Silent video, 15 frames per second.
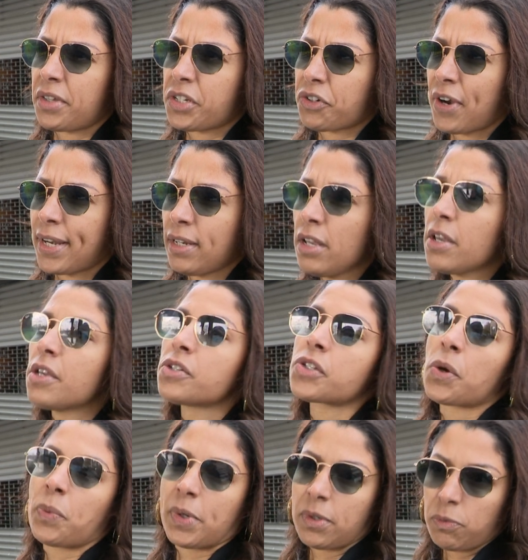the train.
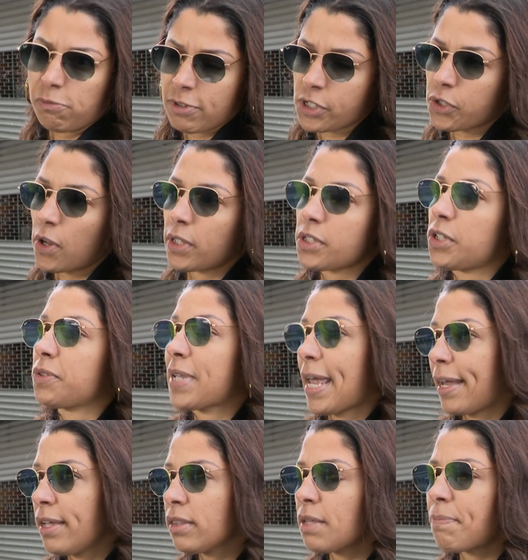So we result to
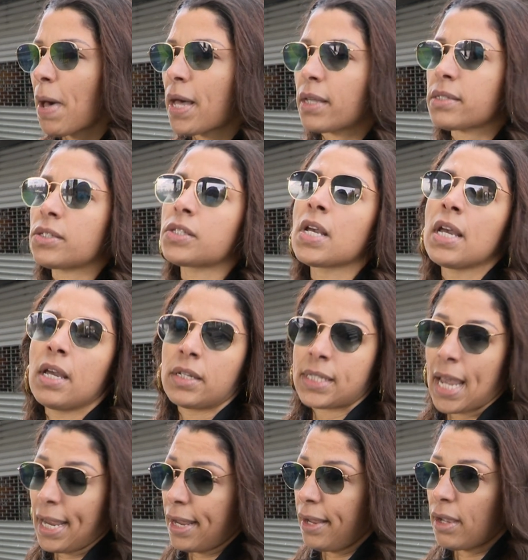taking the bus,
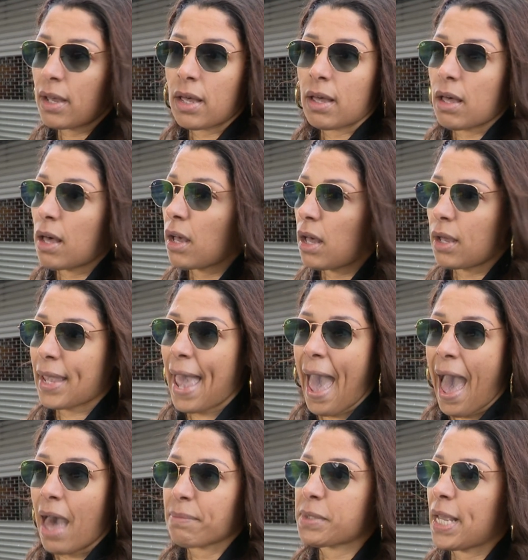taking a, a
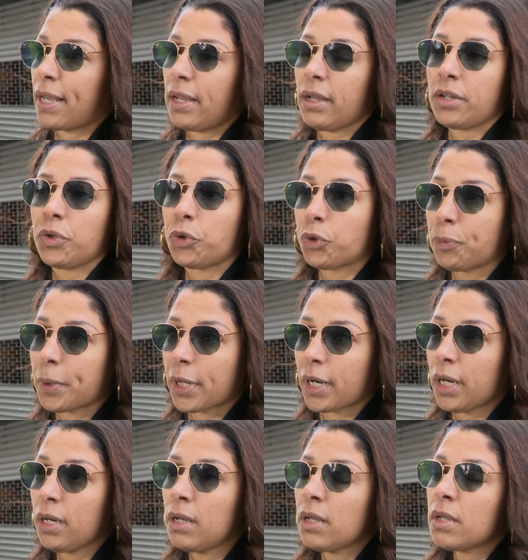cab, taking an Uber,